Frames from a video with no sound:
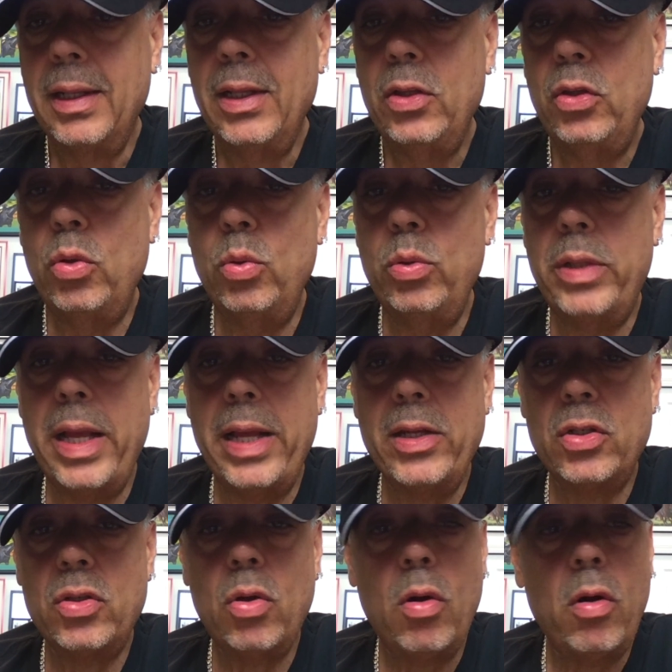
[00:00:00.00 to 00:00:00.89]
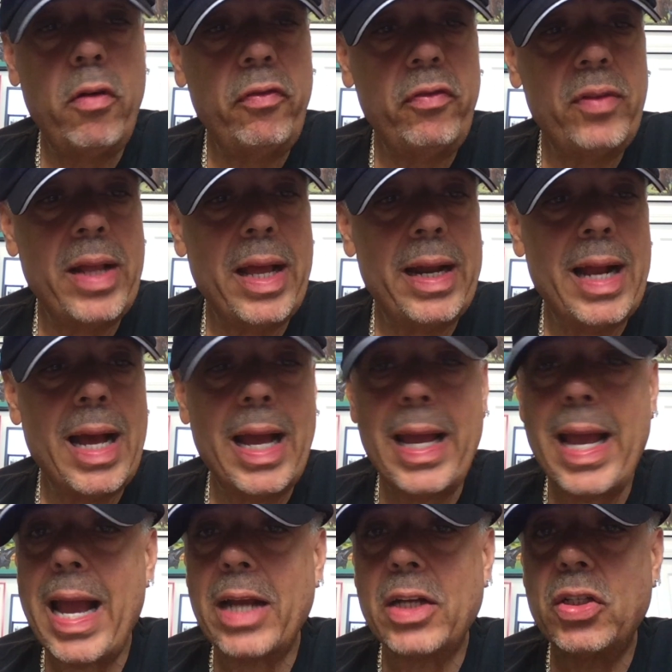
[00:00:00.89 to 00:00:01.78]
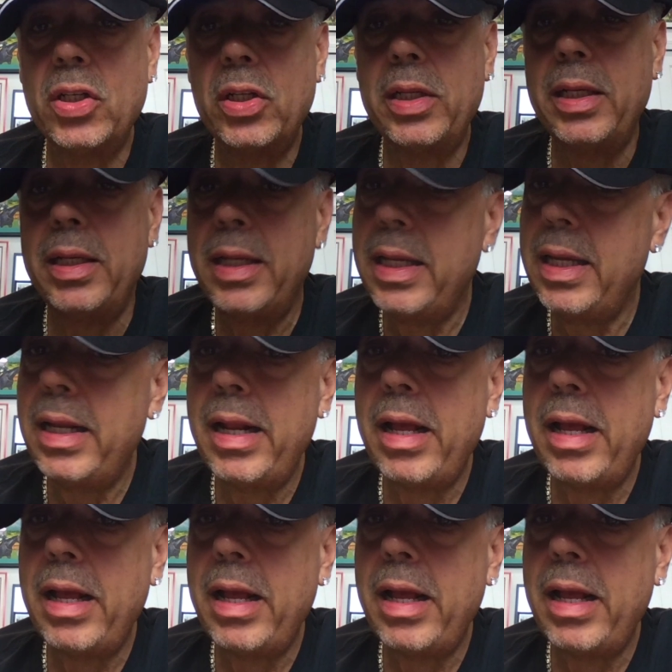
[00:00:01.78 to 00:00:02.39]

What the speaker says: 2 days off that I actually need